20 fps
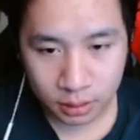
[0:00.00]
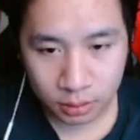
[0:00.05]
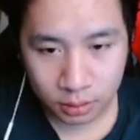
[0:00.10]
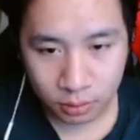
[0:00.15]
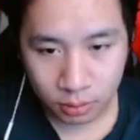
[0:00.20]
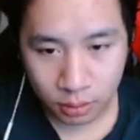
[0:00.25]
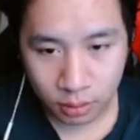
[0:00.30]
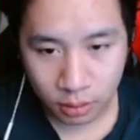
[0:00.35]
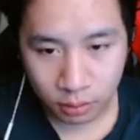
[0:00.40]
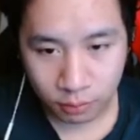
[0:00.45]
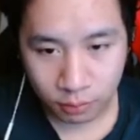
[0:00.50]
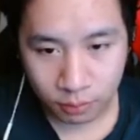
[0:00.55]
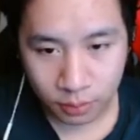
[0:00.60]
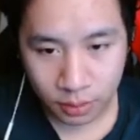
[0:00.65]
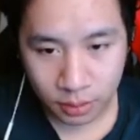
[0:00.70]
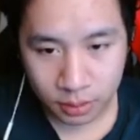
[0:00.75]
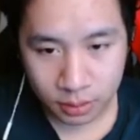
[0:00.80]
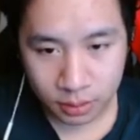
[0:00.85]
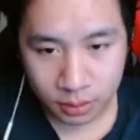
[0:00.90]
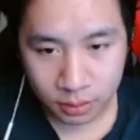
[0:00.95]
12
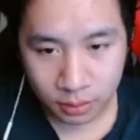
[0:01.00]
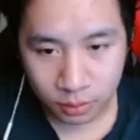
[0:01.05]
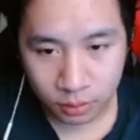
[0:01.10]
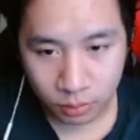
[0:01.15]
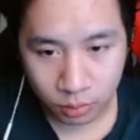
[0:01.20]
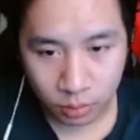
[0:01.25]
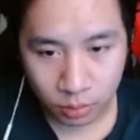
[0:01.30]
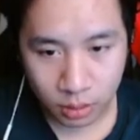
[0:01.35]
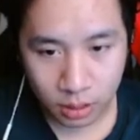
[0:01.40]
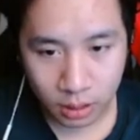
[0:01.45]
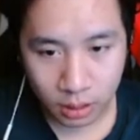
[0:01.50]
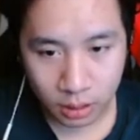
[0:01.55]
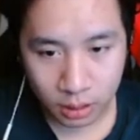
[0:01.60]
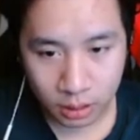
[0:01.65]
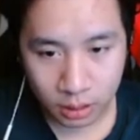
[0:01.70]
plus 2y is